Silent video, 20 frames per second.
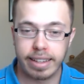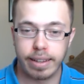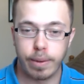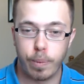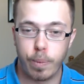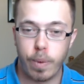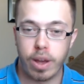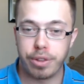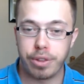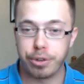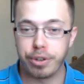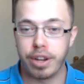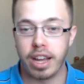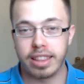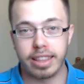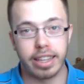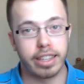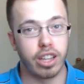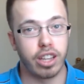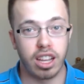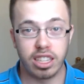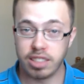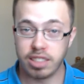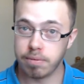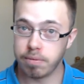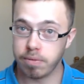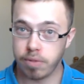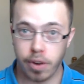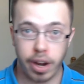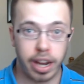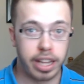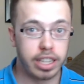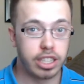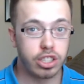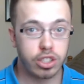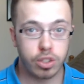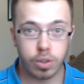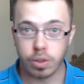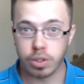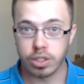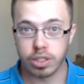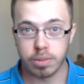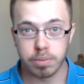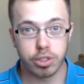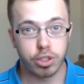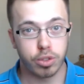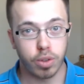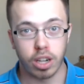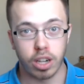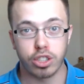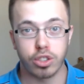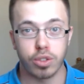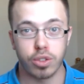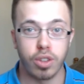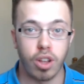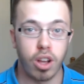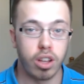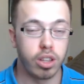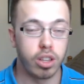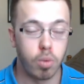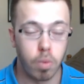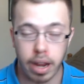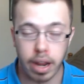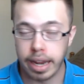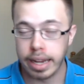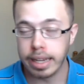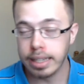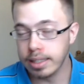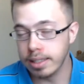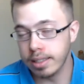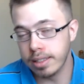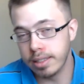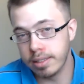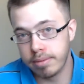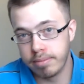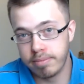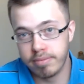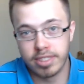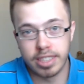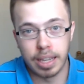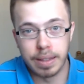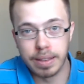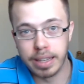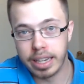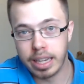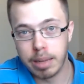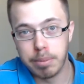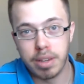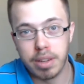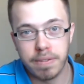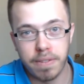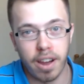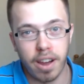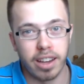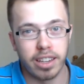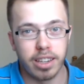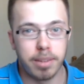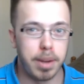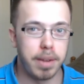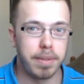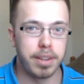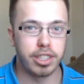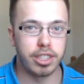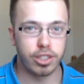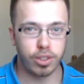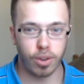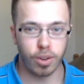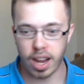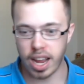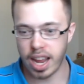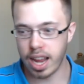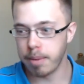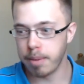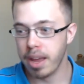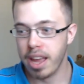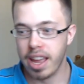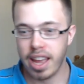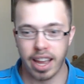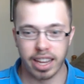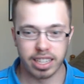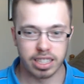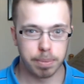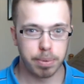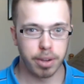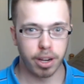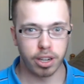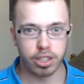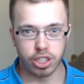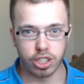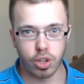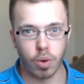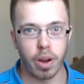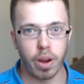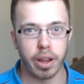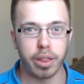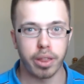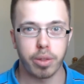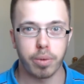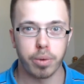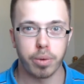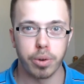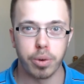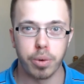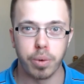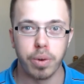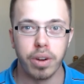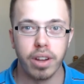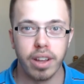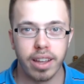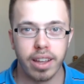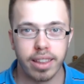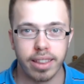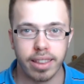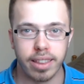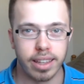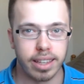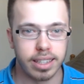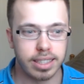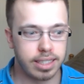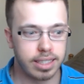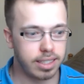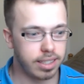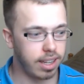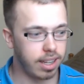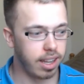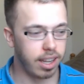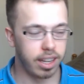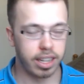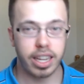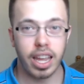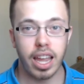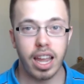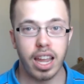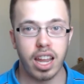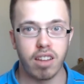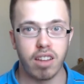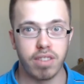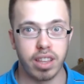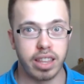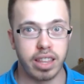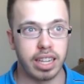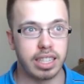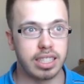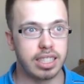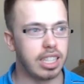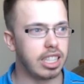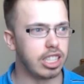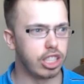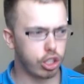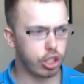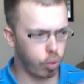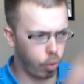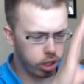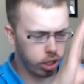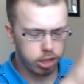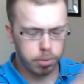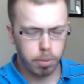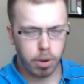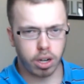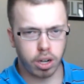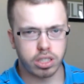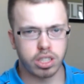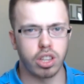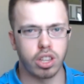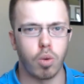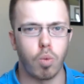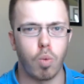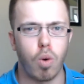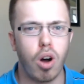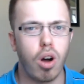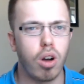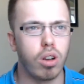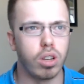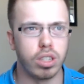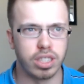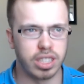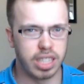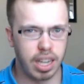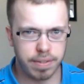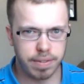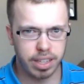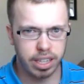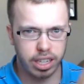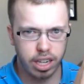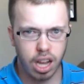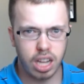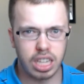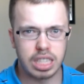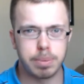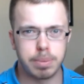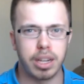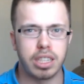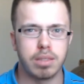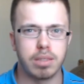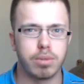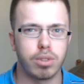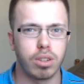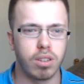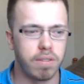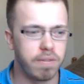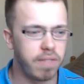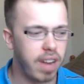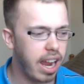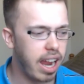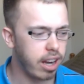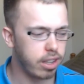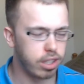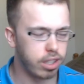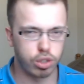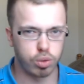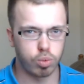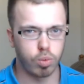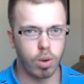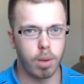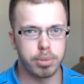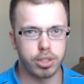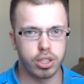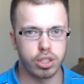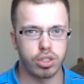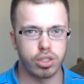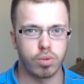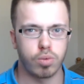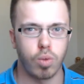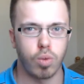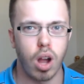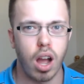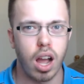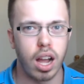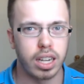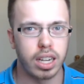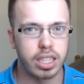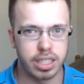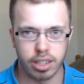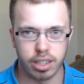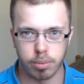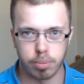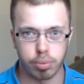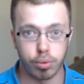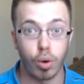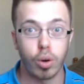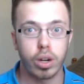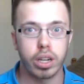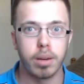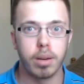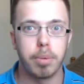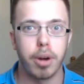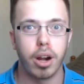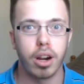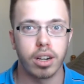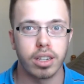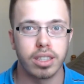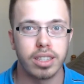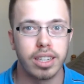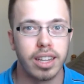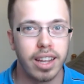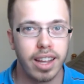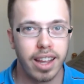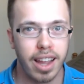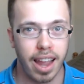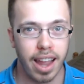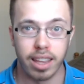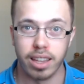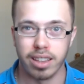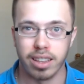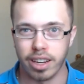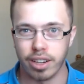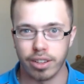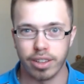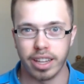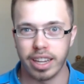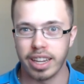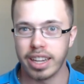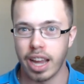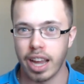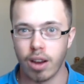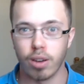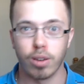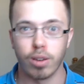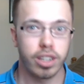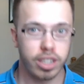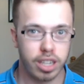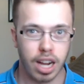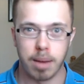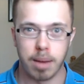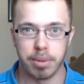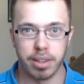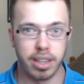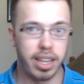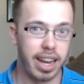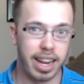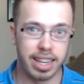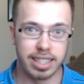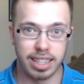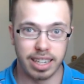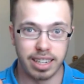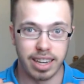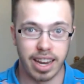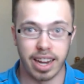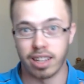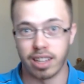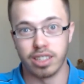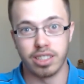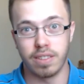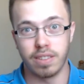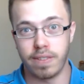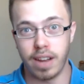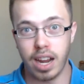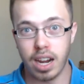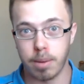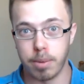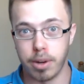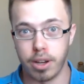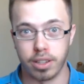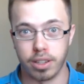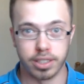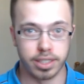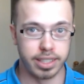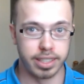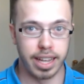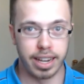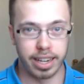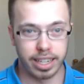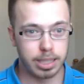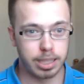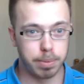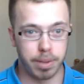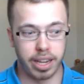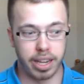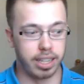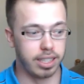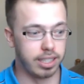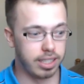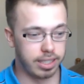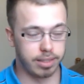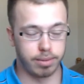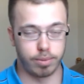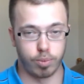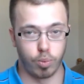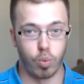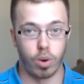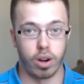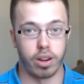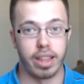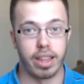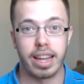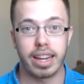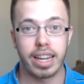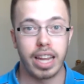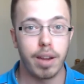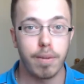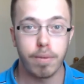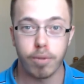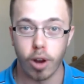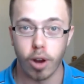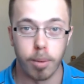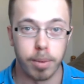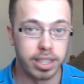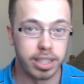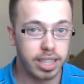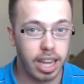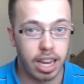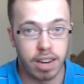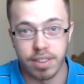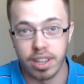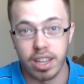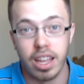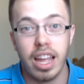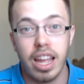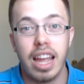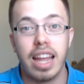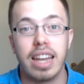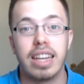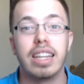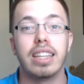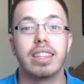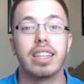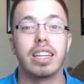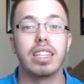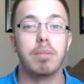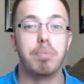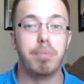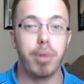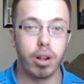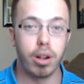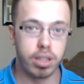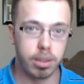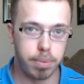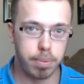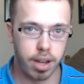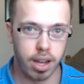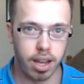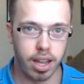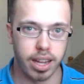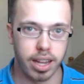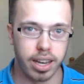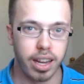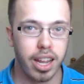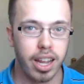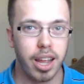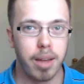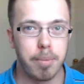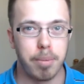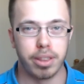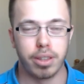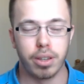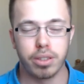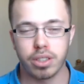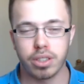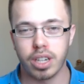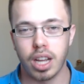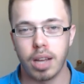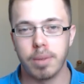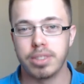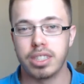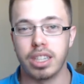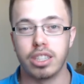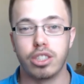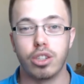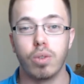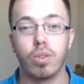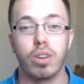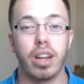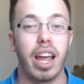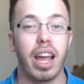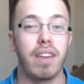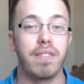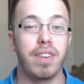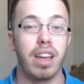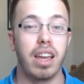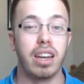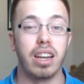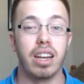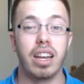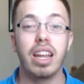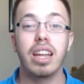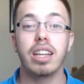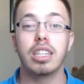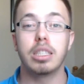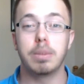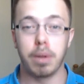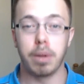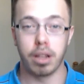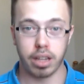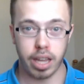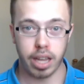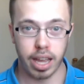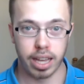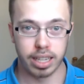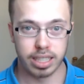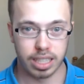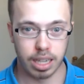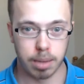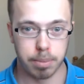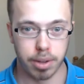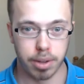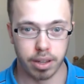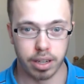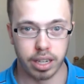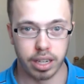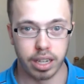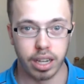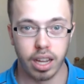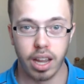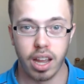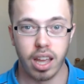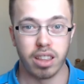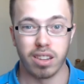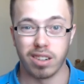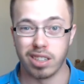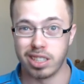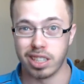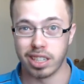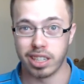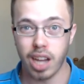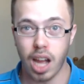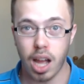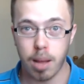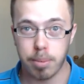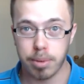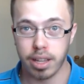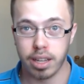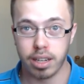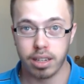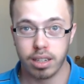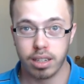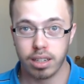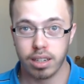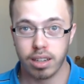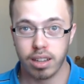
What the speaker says: Whether or not they lost some friends or some structure along the way is something that can be fun. You maybe describe as the players are going through this cave that they see scorch marks on the walls, definitely caused by some sort of fire, and there's ruptures of rocks that are broken apart. And then later they encounter a goblin that has a necklace of fireballs, and that explains where that came from. It's kind of a neat thing to build upon. But those are goblins that don't have an innate spellcasting ability. They're just a goblin